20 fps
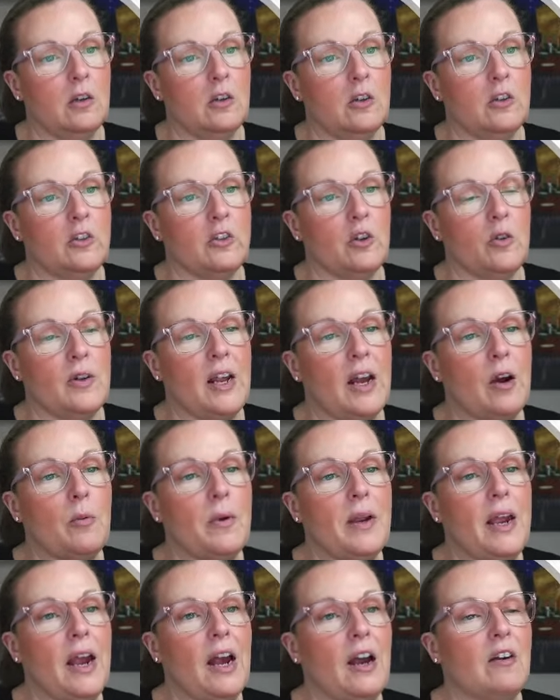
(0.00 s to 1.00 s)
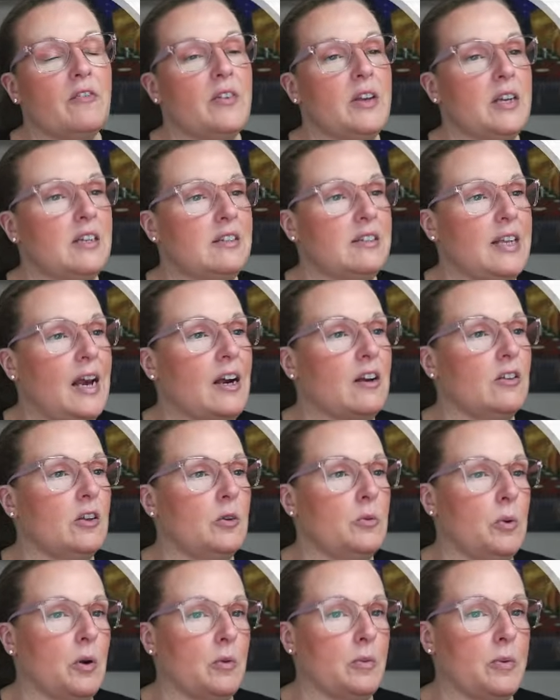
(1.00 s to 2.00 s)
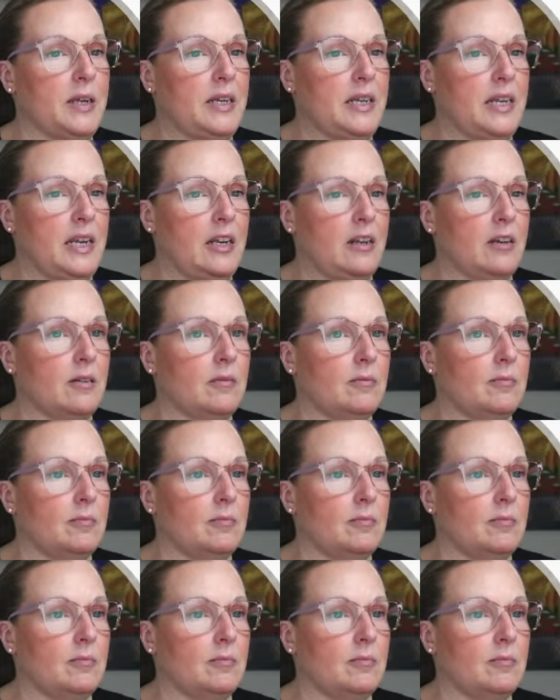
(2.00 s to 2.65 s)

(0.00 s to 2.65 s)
So now we have exactly what we need.